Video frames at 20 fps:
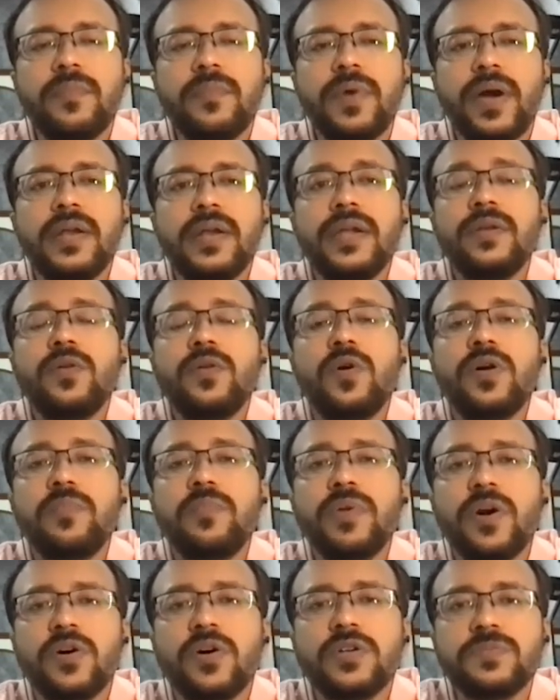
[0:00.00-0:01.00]
I did not
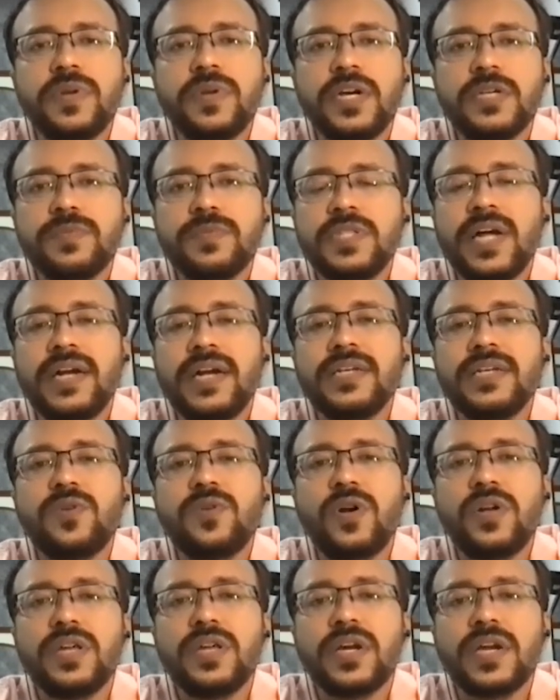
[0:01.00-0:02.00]
be hospitalized, but that is
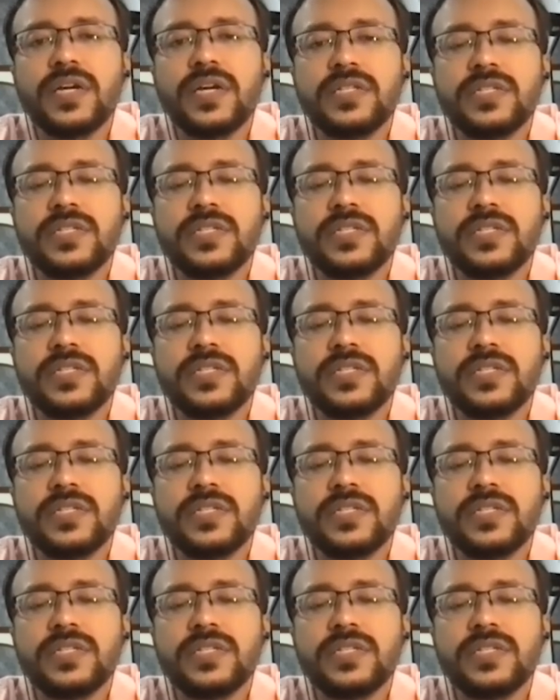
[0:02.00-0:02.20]
not the case.